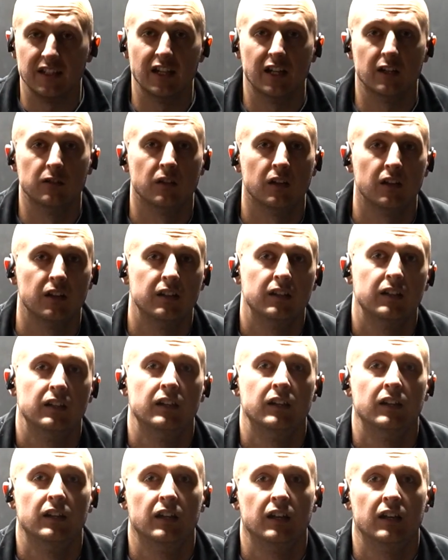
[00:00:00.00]
now,
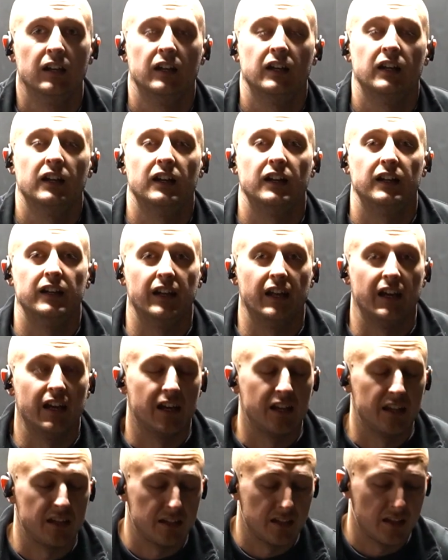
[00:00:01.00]
and
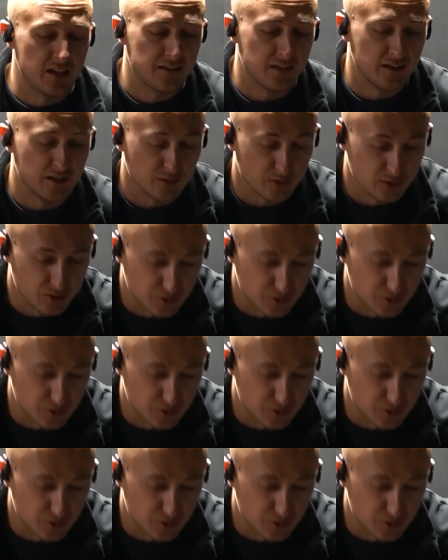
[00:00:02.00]
then I think I'll go